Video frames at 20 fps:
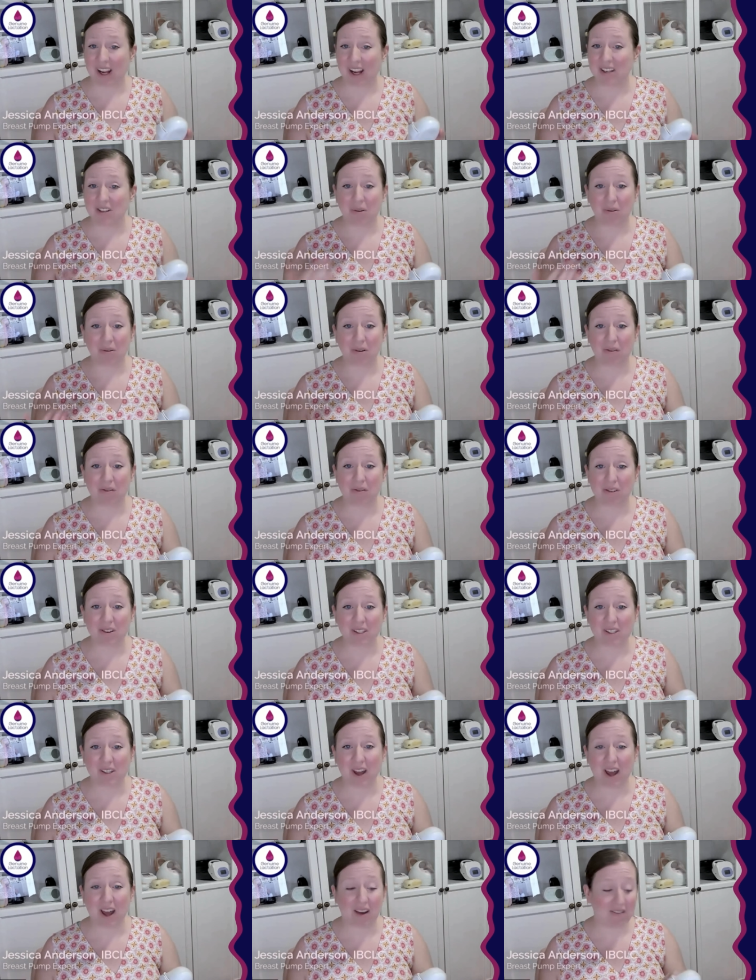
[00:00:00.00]
I don't know if they're
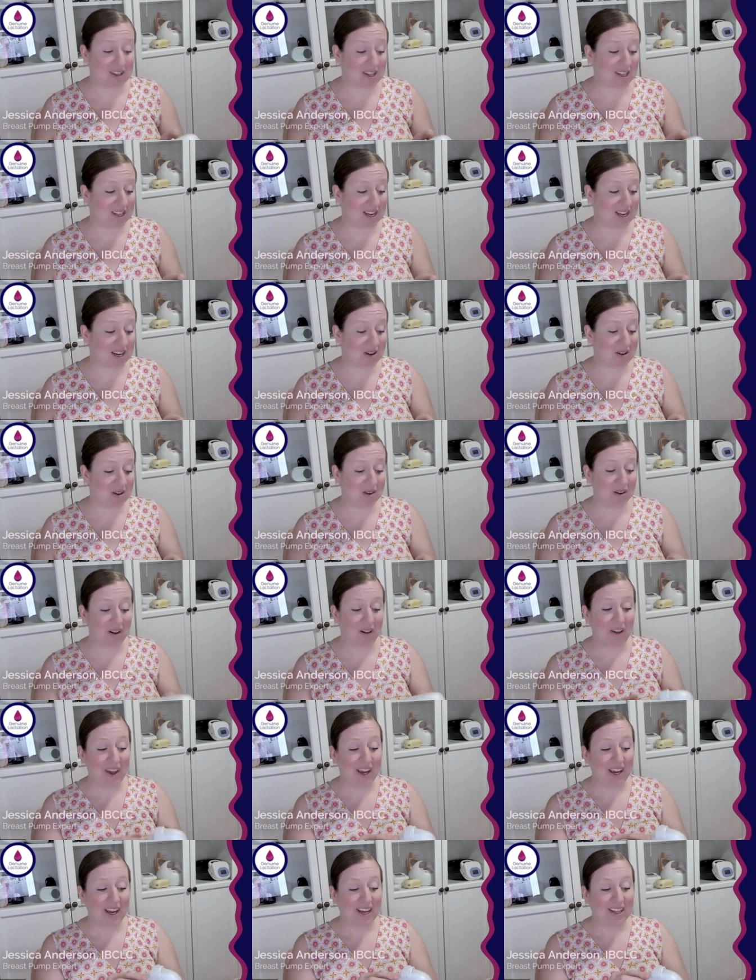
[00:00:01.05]
still having the lanyard.
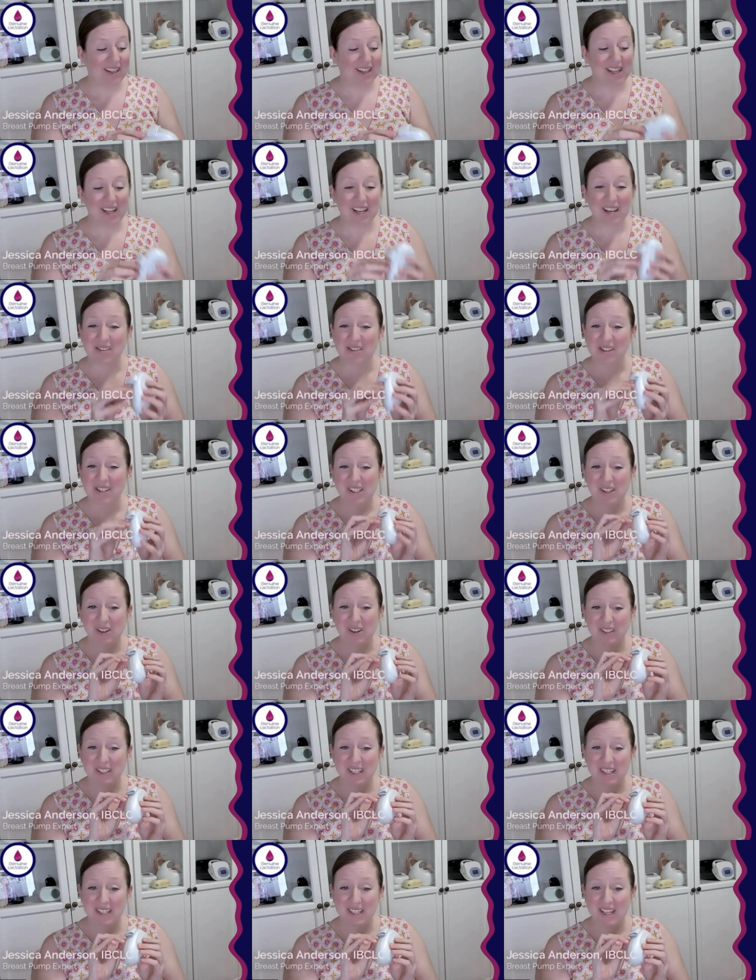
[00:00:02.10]
The lanyard just
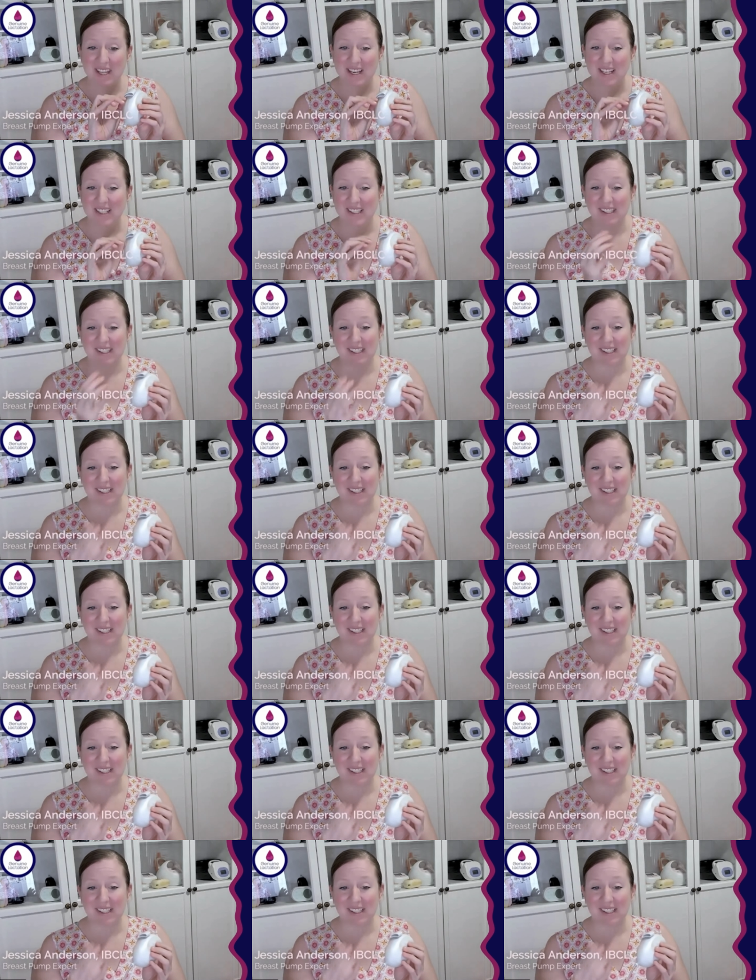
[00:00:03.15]
tucked into this.